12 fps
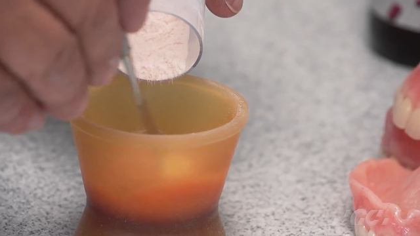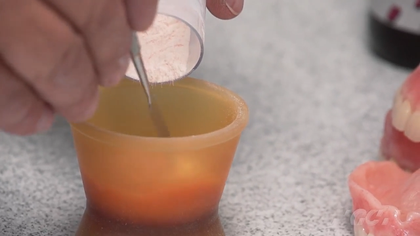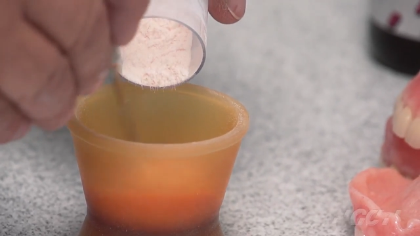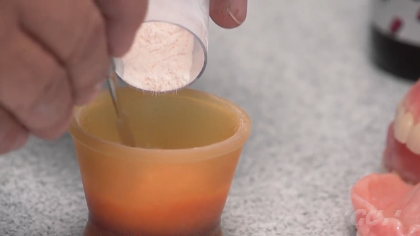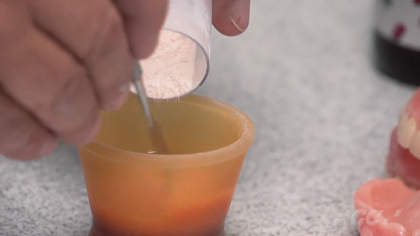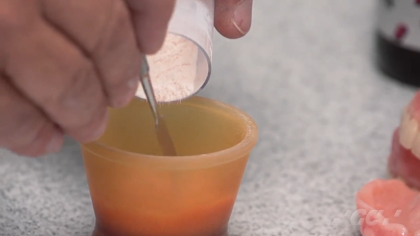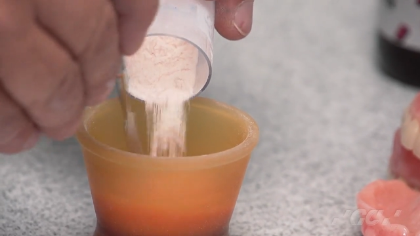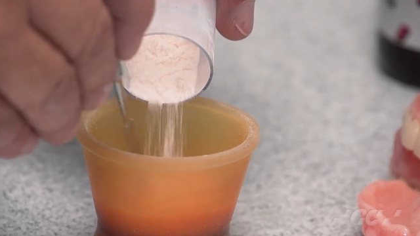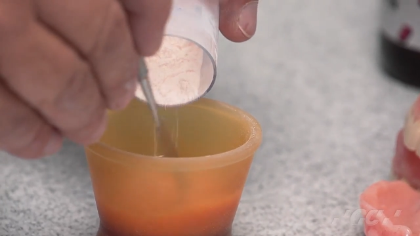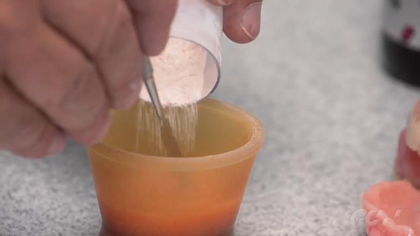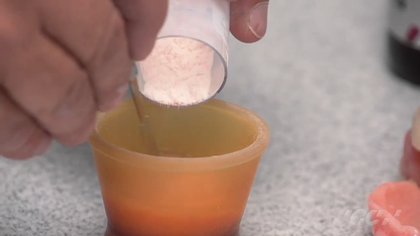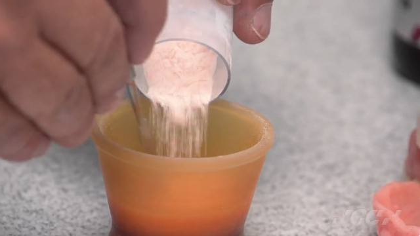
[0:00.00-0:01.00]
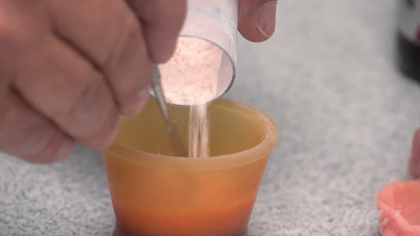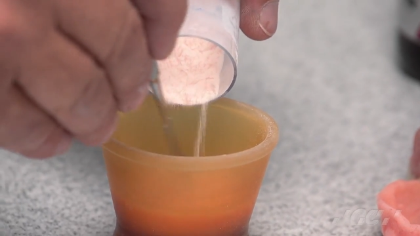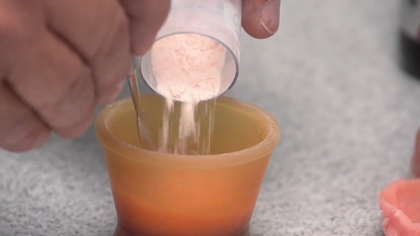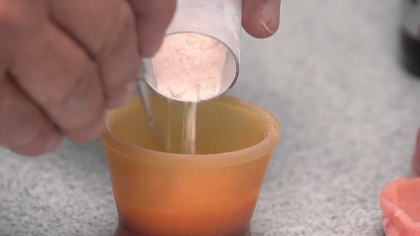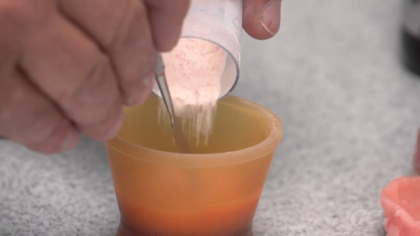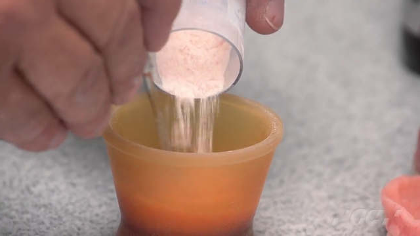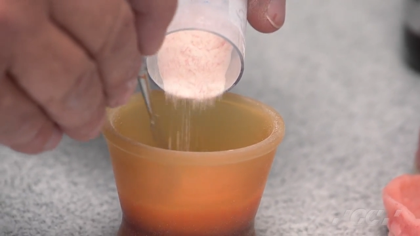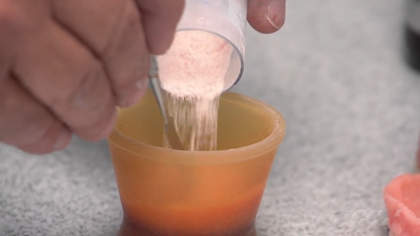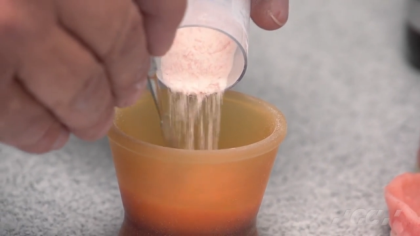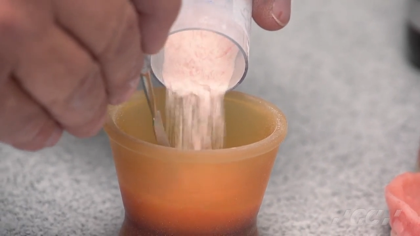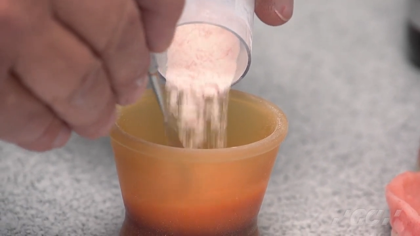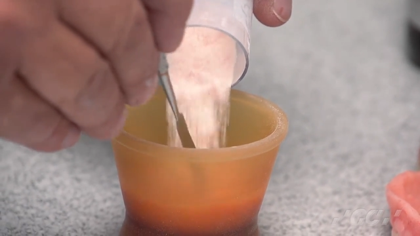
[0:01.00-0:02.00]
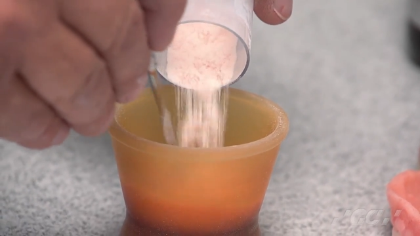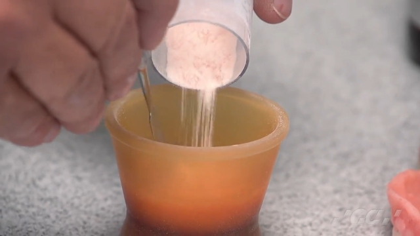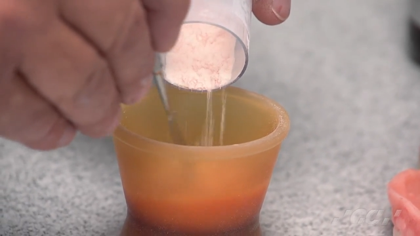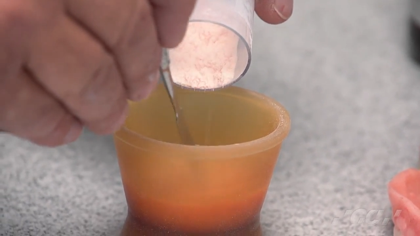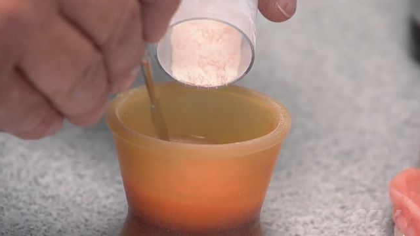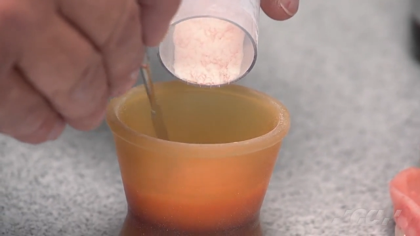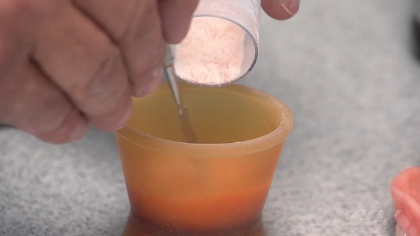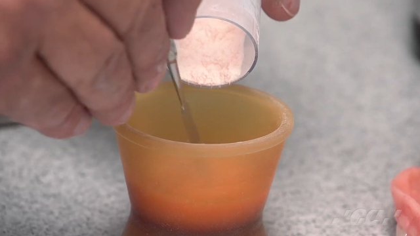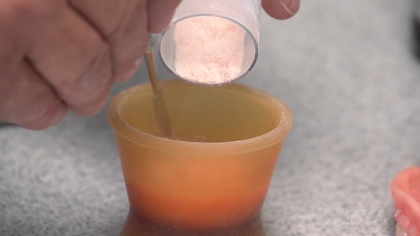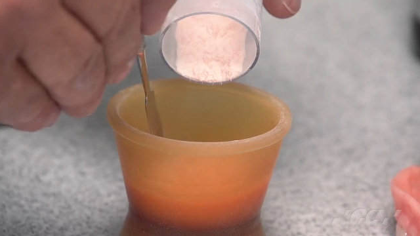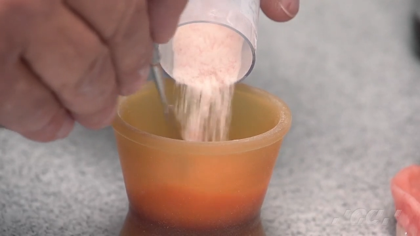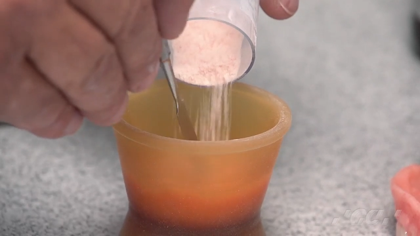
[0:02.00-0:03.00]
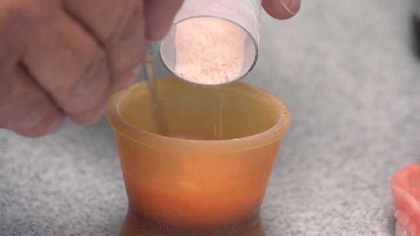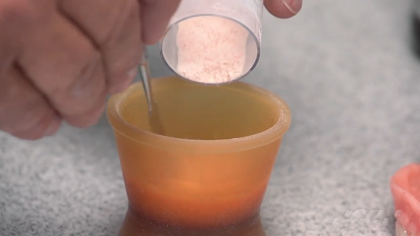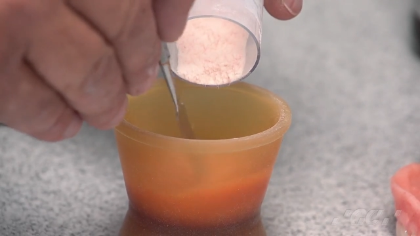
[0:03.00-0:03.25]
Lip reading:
No face is visible, so there are no lips to read.